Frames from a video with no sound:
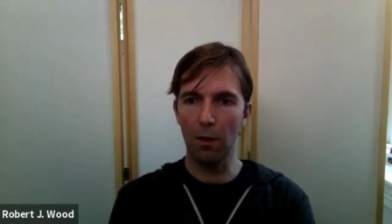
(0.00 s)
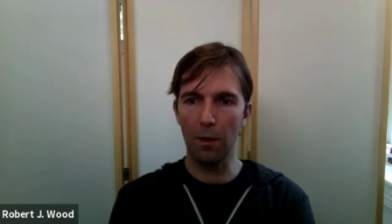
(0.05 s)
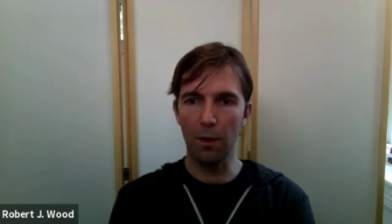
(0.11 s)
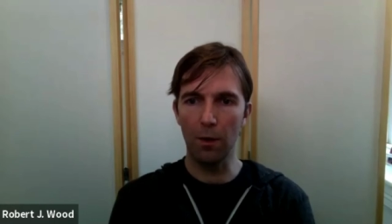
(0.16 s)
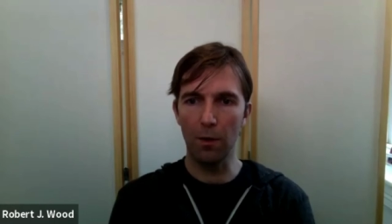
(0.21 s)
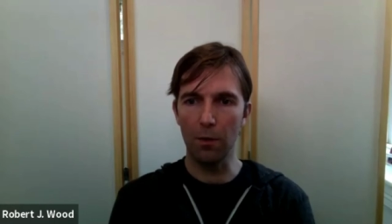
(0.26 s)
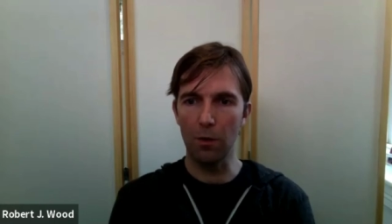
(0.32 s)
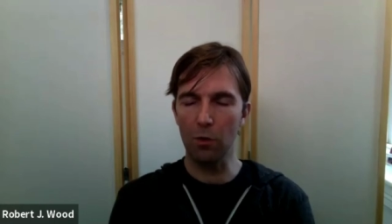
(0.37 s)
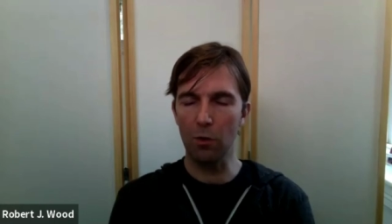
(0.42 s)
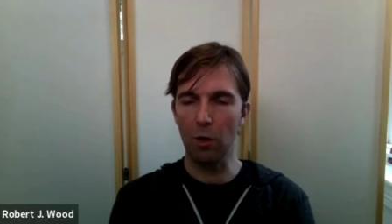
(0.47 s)

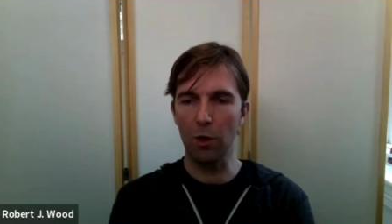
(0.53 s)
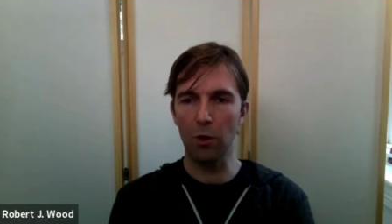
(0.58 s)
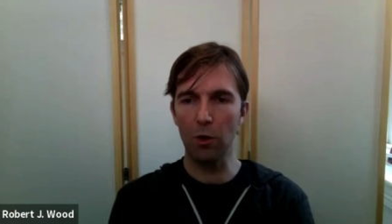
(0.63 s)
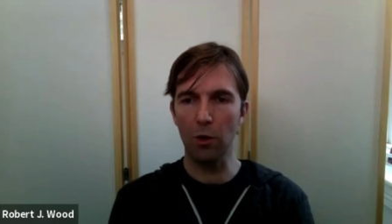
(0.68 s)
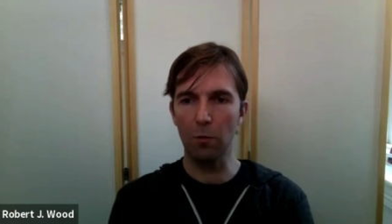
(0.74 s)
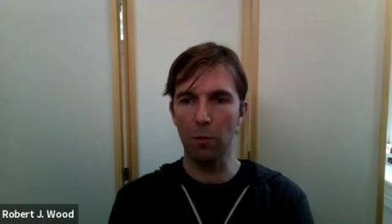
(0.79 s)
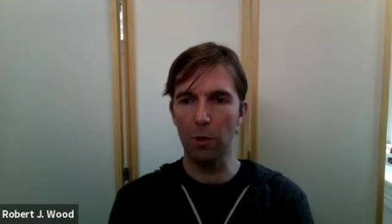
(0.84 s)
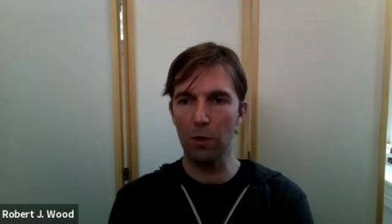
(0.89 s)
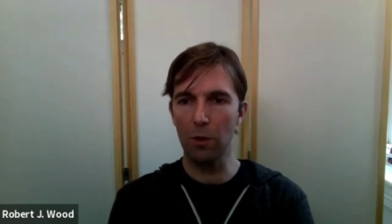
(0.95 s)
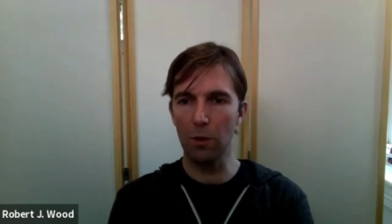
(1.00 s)
in structured
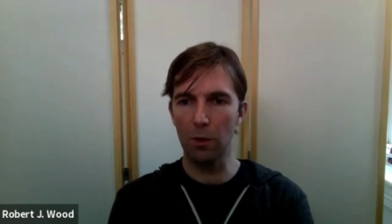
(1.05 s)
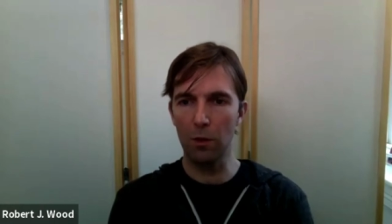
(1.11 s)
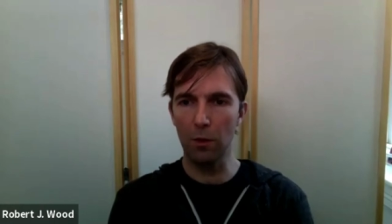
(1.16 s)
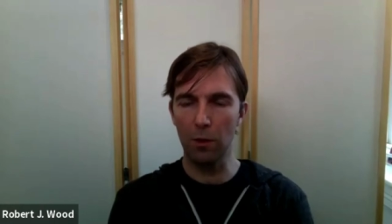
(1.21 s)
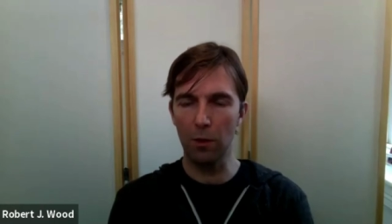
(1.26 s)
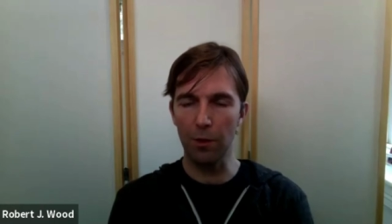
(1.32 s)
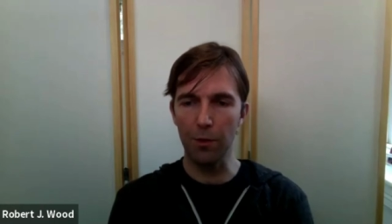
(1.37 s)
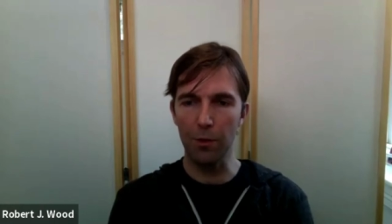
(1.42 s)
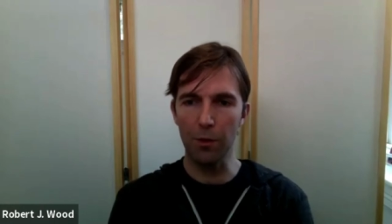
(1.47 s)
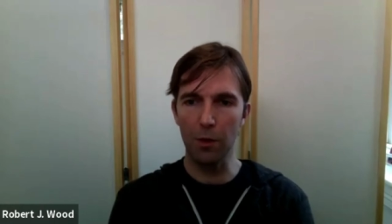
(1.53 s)

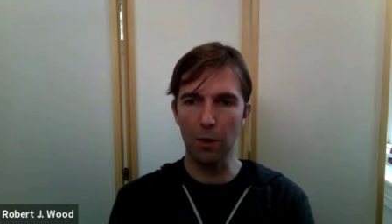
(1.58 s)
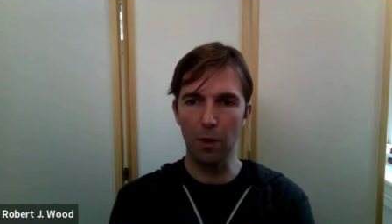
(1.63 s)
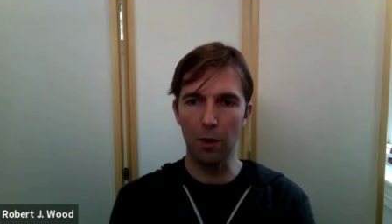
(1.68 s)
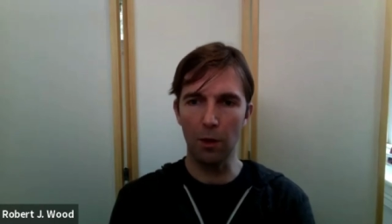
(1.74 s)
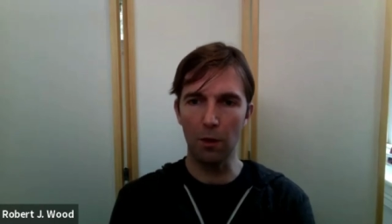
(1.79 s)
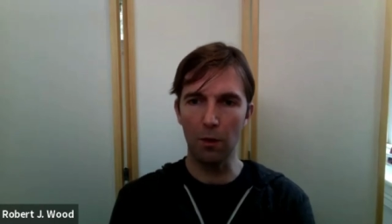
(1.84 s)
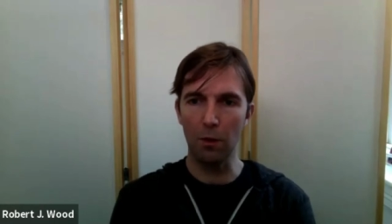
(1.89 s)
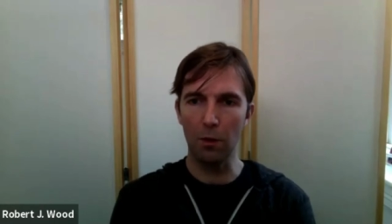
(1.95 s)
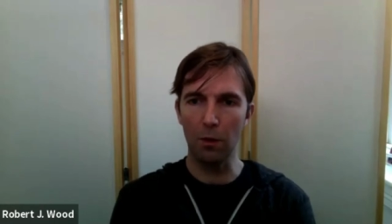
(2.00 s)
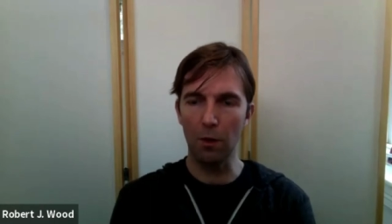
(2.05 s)
materials,
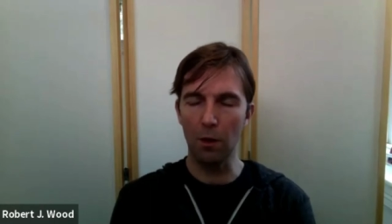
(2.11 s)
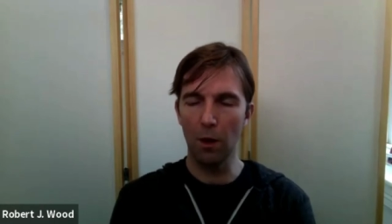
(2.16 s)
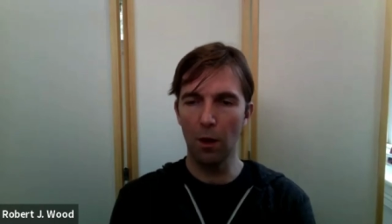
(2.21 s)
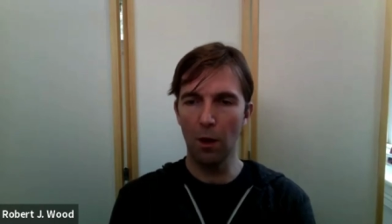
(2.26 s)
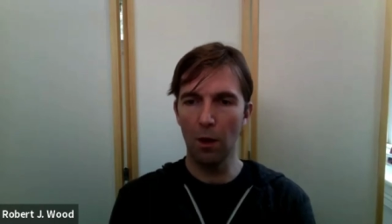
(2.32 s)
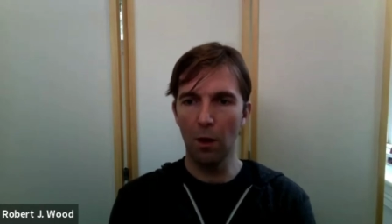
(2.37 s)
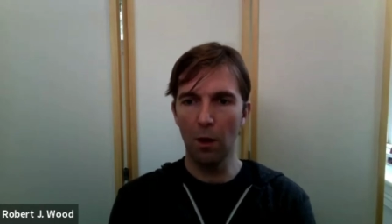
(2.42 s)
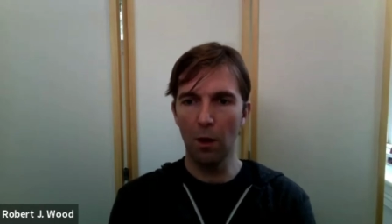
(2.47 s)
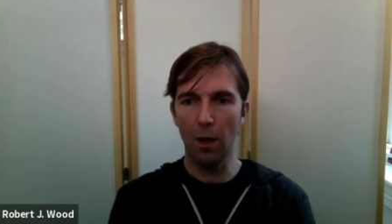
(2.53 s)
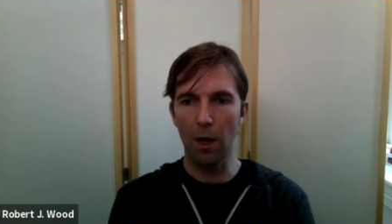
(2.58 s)
in
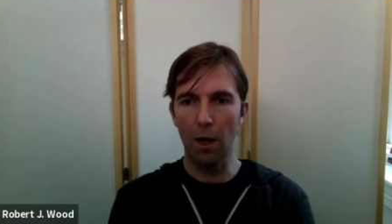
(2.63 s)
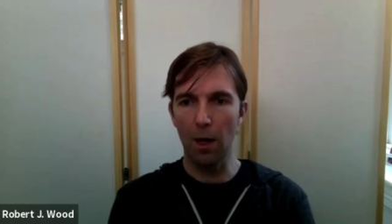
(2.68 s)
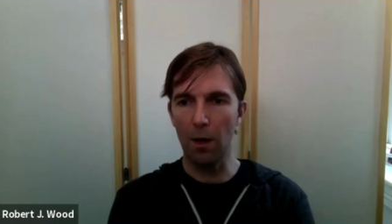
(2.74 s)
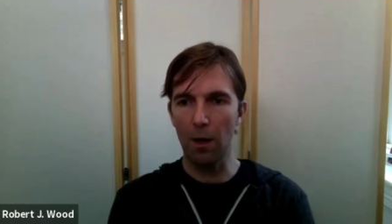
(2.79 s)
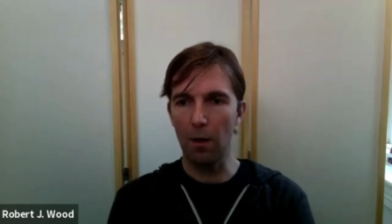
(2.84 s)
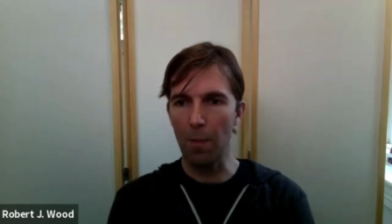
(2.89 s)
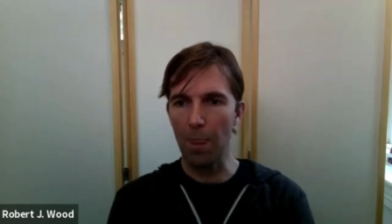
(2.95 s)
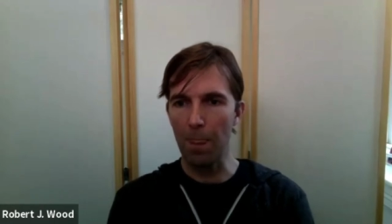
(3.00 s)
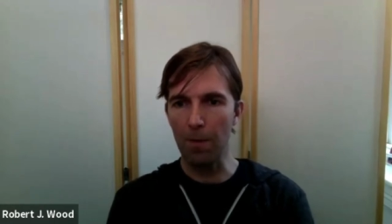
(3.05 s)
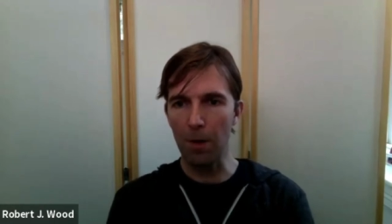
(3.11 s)

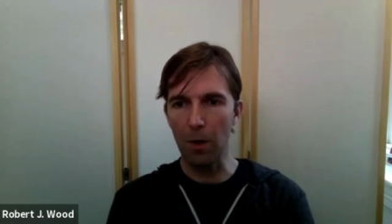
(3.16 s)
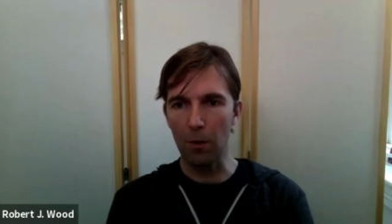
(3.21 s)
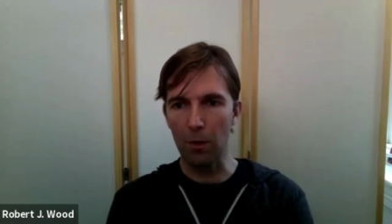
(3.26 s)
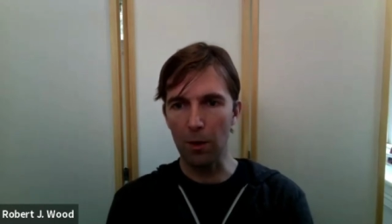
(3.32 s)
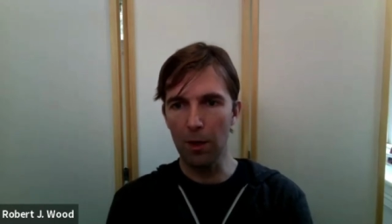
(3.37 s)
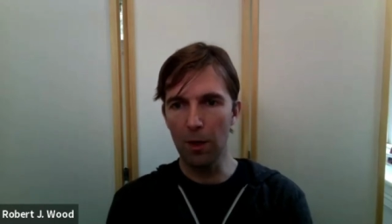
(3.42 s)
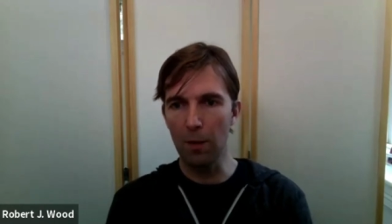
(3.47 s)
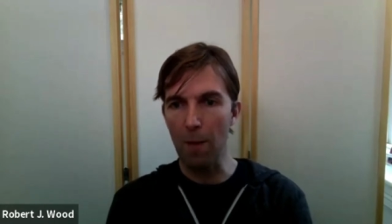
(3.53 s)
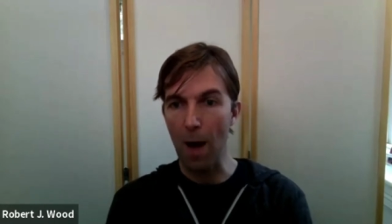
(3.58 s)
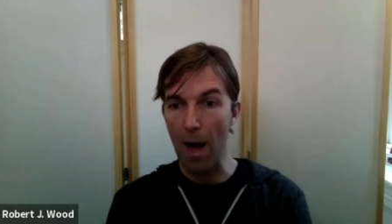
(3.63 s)
uh, you know
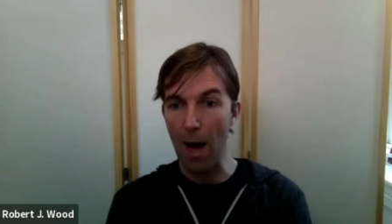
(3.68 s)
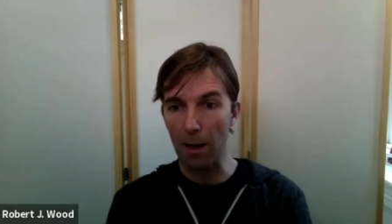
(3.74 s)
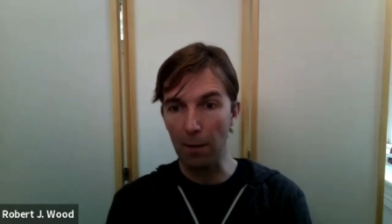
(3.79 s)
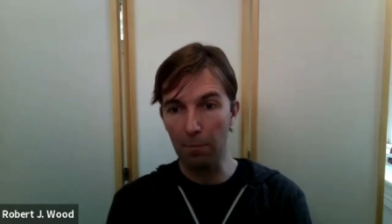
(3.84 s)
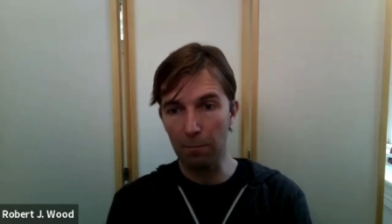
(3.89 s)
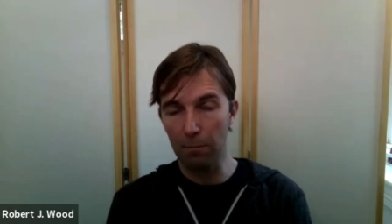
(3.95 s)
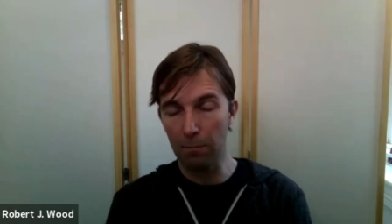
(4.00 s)
kinematic